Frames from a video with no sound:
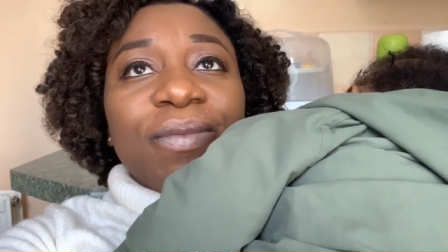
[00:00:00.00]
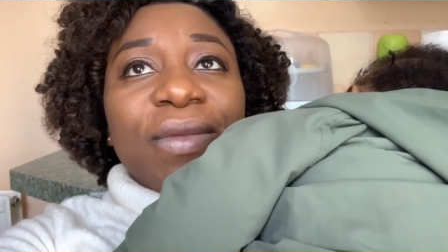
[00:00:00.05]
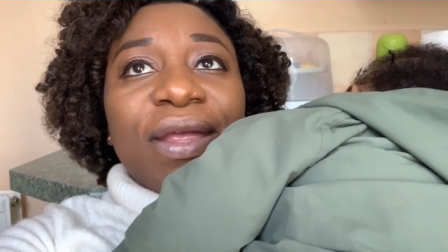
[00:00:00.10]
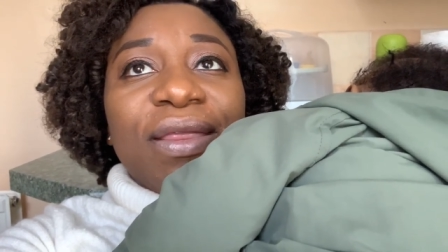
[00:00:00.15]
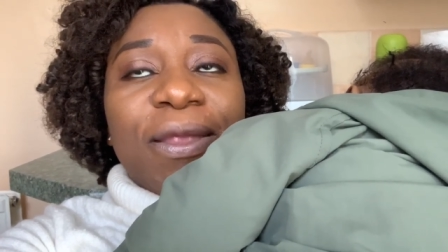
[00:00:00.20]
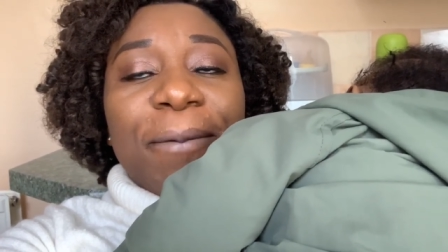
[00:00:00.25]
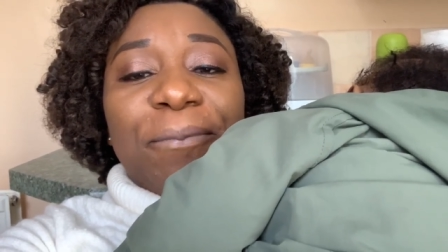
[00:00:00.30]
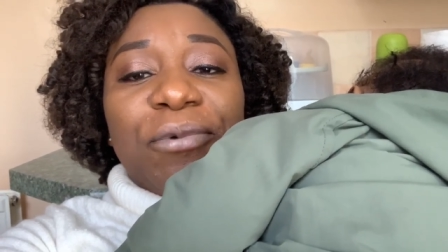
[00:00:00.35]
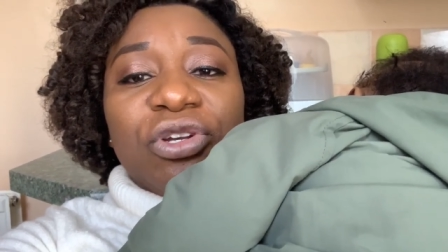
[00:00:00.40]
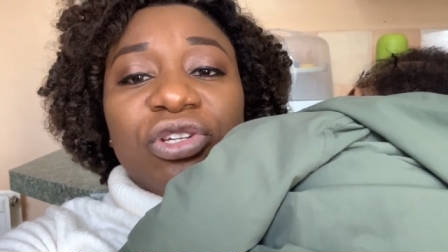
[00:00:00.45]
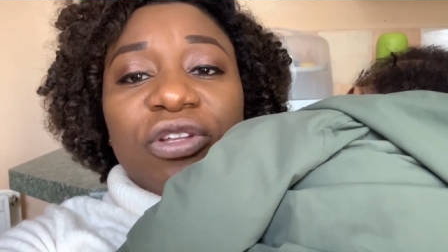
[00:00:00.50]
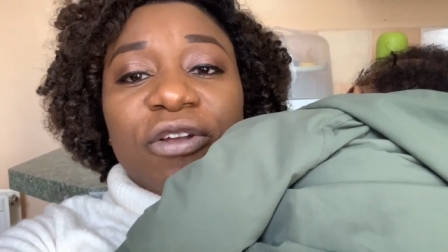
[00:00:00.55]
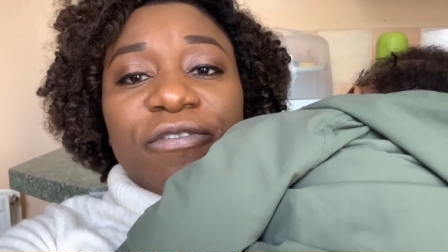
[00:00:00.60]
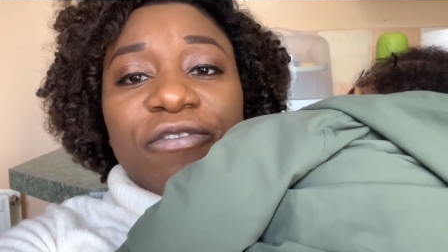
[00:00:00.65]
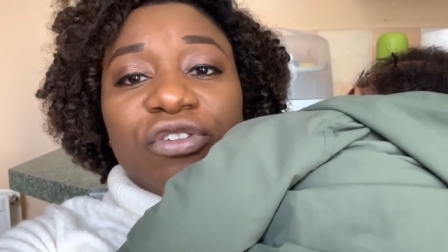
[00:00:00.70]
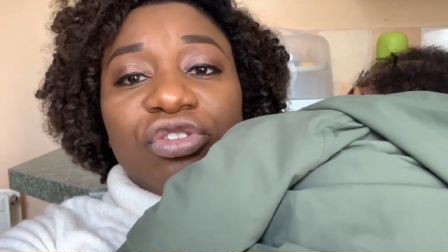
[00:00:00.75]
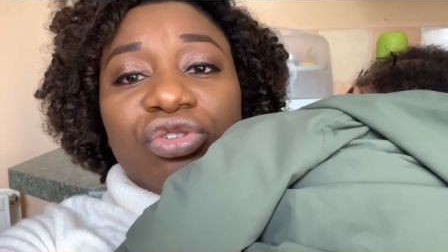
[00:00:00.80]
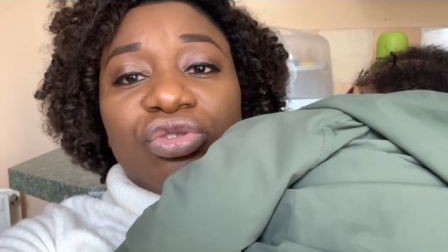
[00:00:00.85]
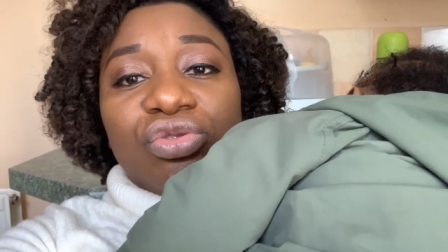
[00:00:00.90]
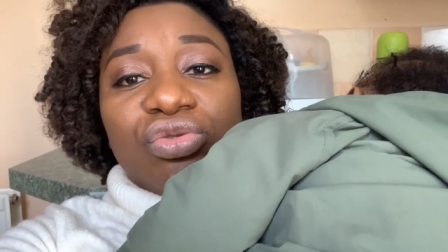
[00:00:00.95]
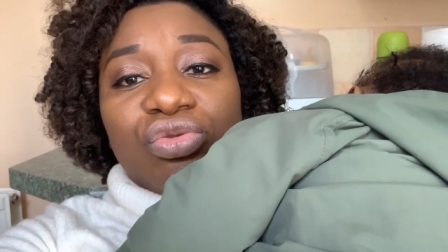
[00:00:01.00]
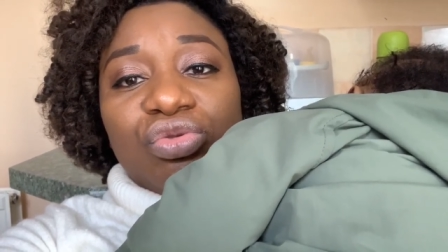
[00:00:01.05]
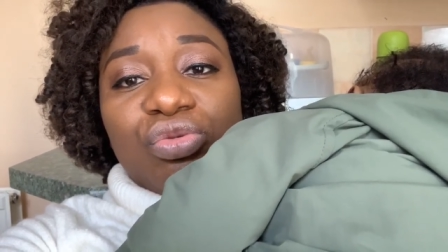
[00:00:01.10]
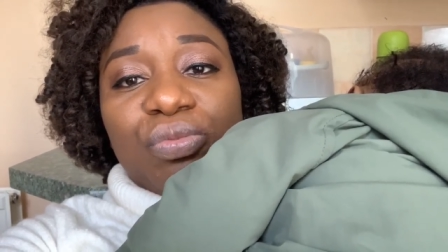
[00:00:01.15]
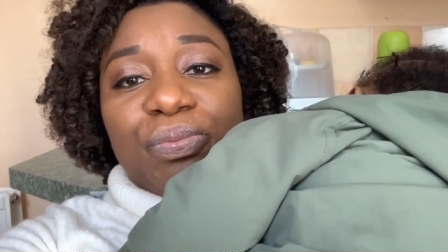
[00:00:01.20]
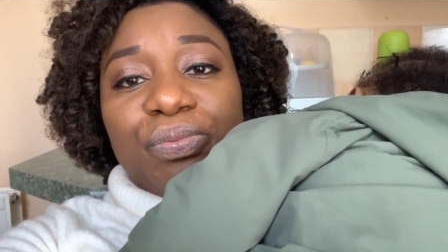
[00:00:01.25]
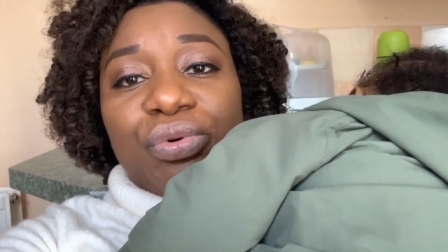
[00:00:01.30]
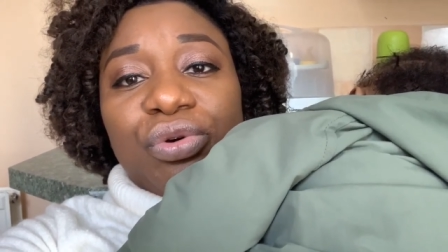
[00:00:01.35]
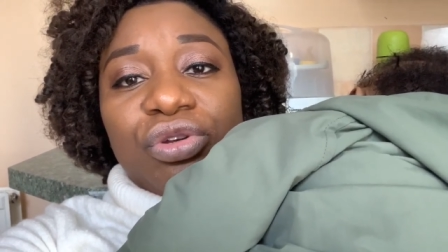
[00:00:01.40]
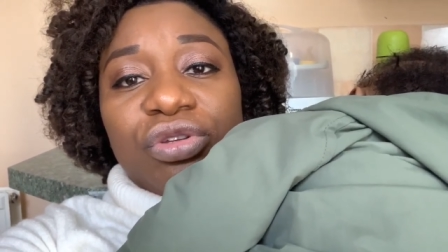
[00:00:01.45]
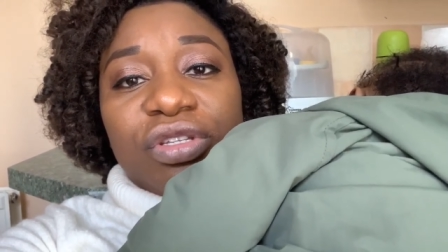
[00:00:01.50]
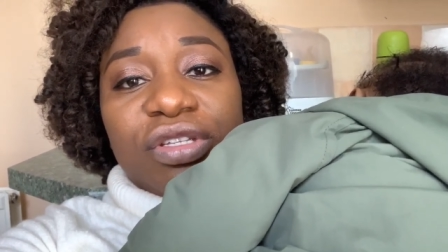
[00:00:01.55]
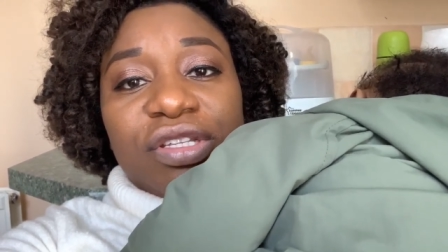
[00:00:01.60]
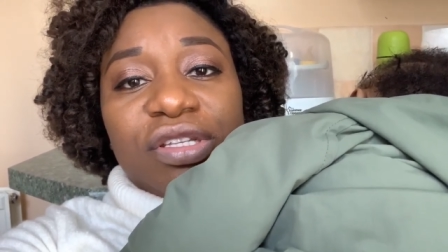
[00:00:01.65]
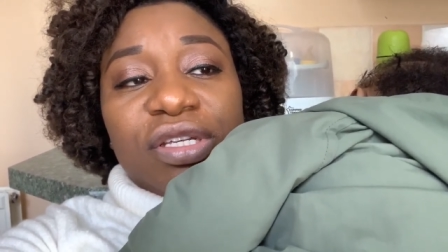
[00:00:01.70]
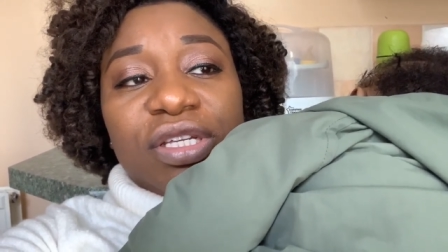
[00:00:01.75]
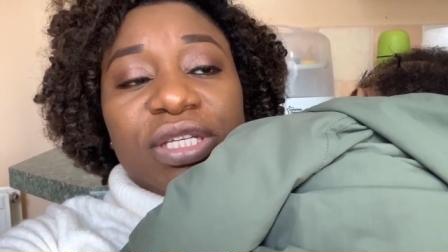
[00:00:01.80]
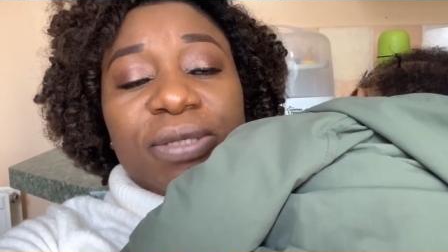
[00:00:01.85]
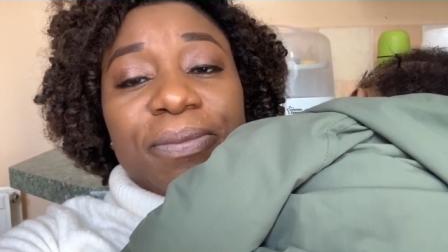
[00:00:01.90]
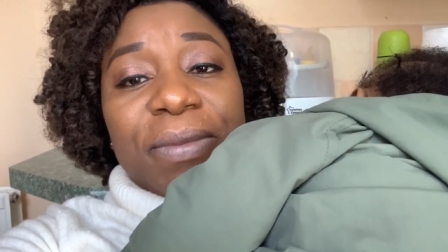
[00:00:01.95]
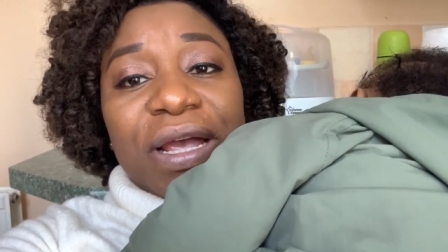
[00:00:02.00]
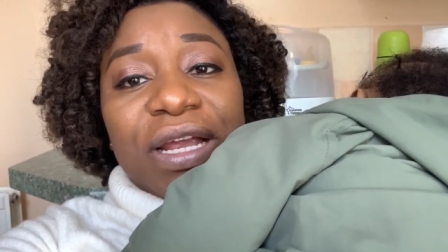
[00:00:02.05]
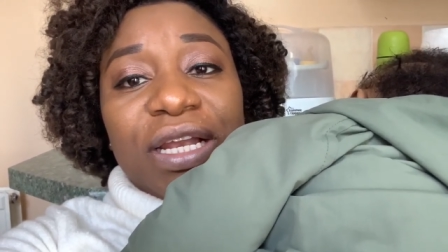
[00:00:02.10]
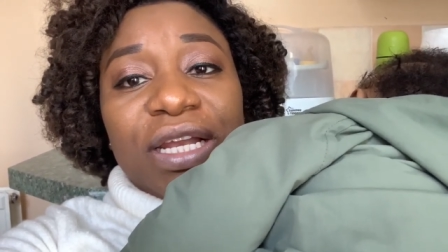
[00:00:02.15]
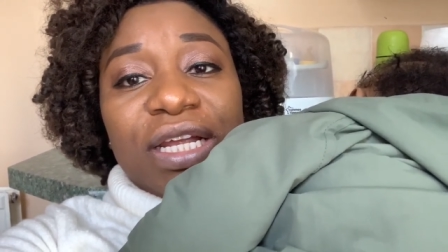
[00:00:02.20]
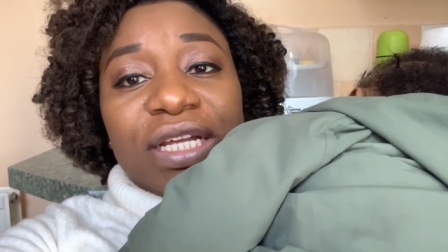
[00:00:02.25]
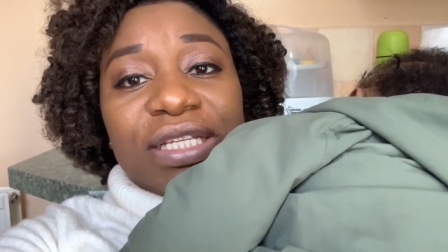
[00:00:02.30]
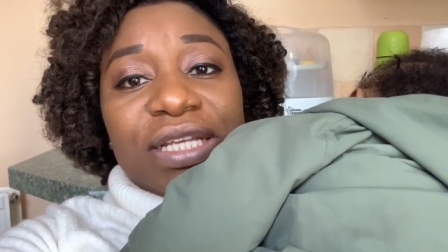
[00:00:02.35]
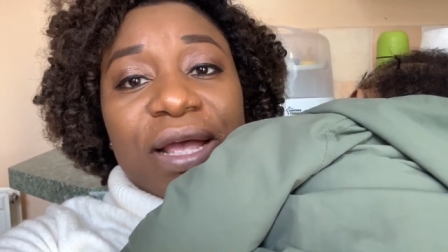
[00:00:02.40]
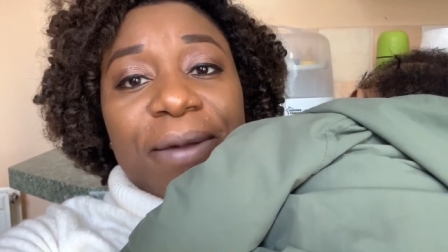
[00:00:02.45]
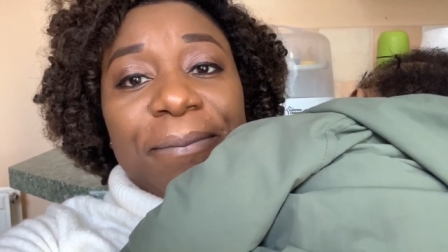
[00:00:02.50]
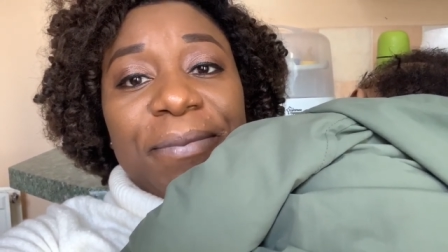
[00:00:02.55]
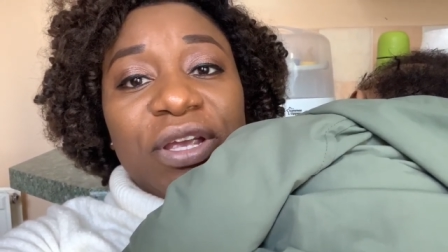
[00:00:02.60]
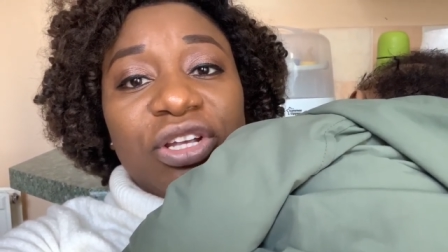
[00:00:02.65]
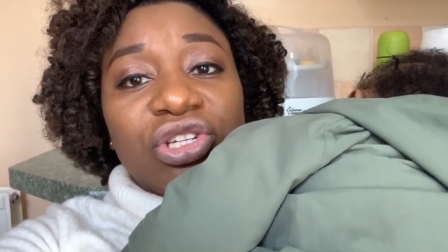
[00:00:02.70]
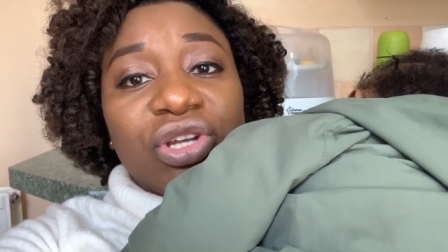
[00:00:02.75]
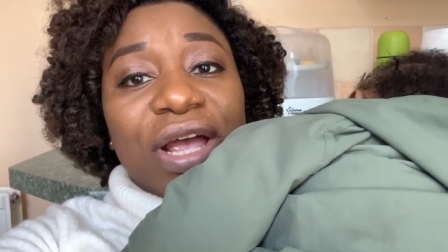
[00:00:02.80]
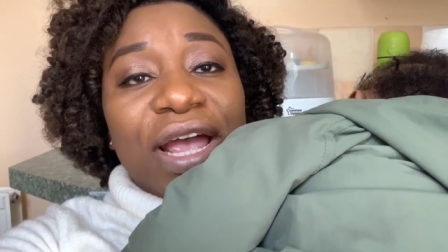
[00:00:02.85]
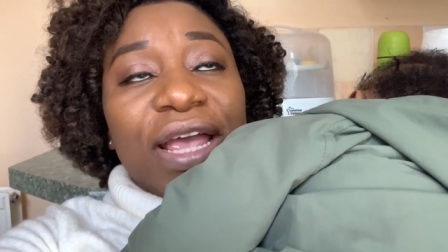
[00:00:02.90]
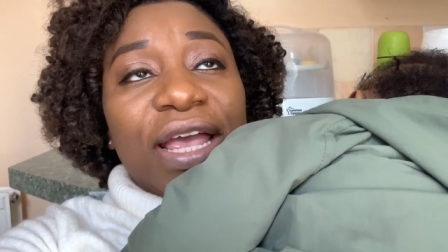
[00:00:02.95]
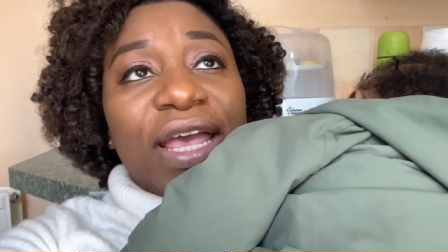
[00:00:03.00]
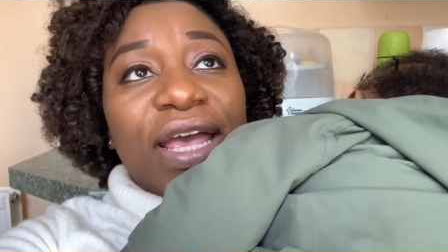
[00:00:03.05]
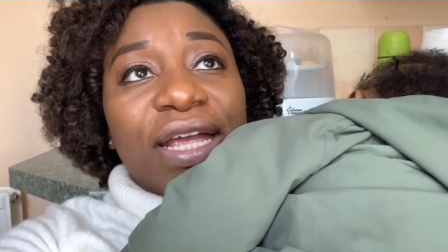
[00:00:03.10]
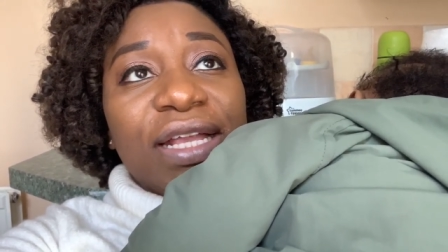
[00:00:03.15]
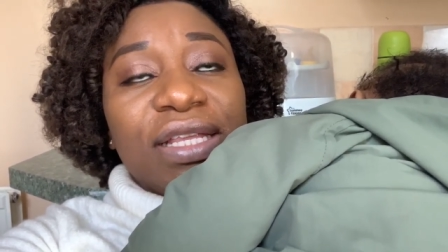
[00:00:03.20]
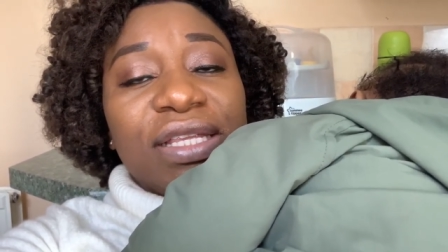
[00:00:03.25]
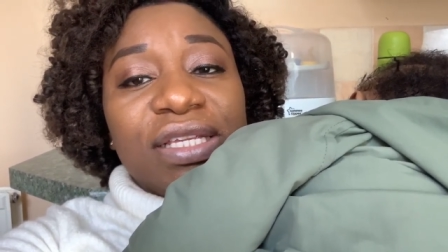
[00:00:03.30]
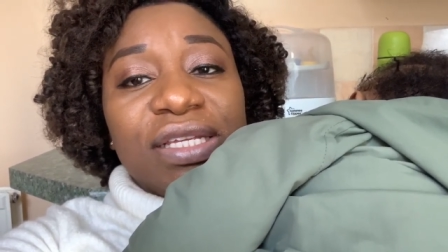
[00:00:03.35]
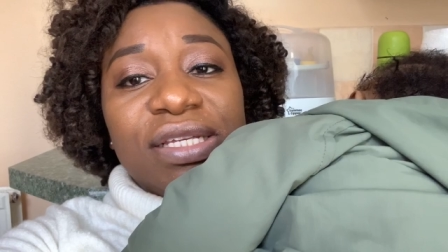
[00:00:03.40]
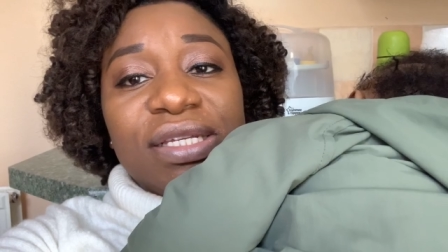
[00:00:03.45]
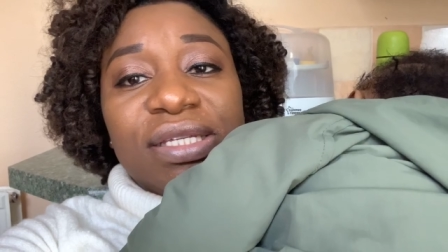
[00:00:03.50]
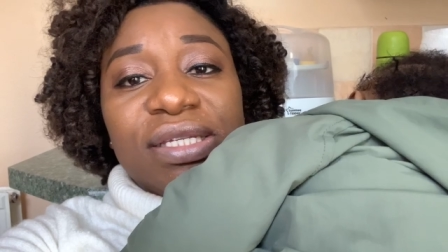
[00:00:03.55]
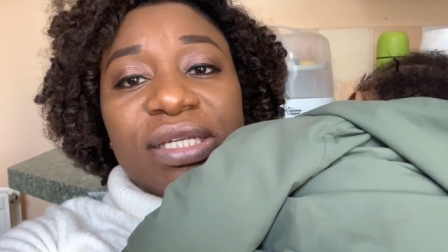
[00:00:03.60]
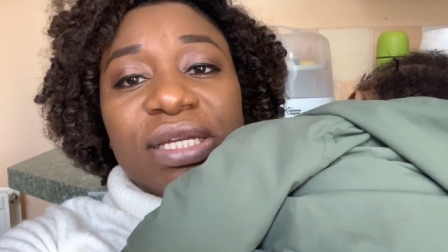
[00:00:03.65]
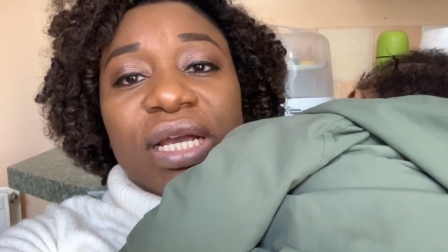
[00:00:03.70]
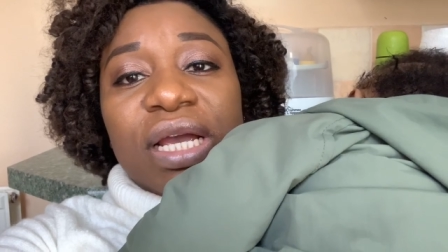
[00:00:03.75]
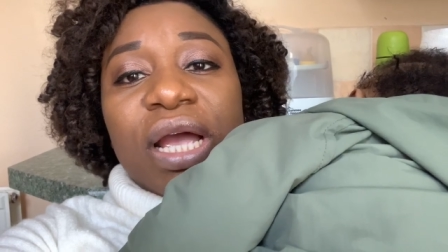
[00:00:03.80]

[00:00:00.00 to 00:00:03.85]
the post office to post this my letter and make sure I get this